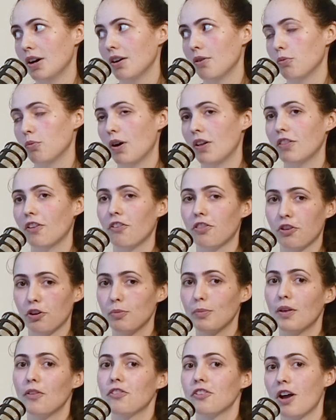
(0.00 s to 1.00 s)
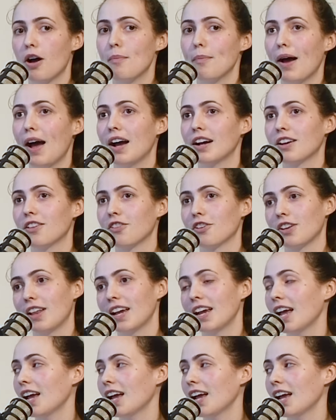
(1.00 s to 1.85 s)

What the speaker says: when the Thermians come back and they're like,